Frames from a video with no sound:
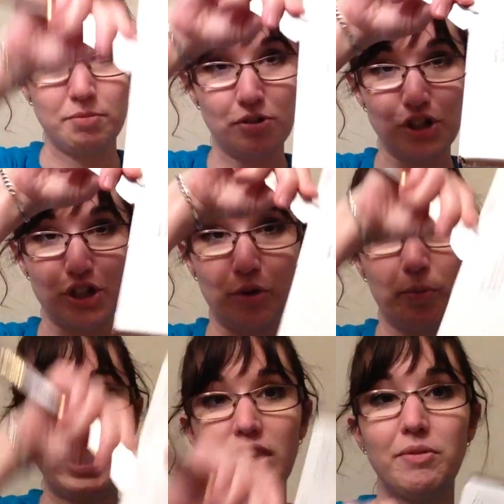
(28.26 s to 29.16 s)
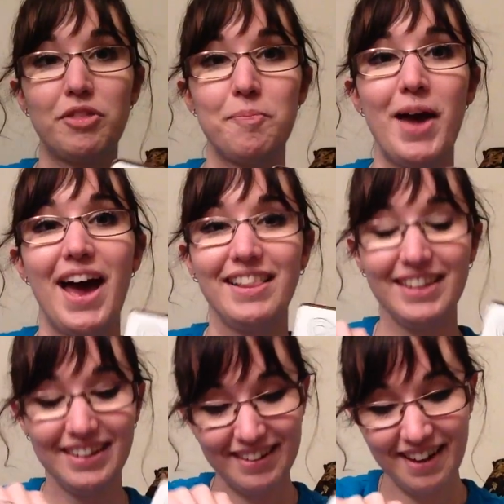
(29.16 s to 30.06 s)
Just opening it with a
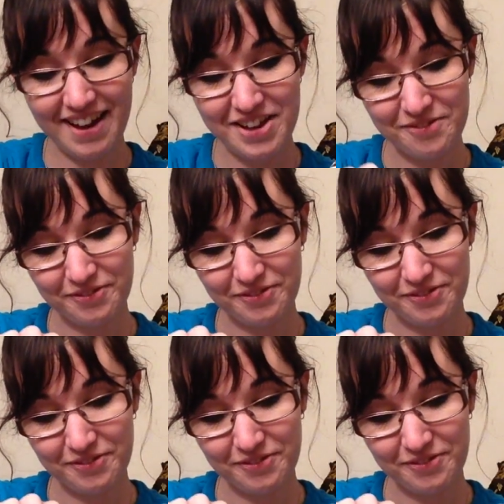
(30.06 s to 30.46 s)
palette knife.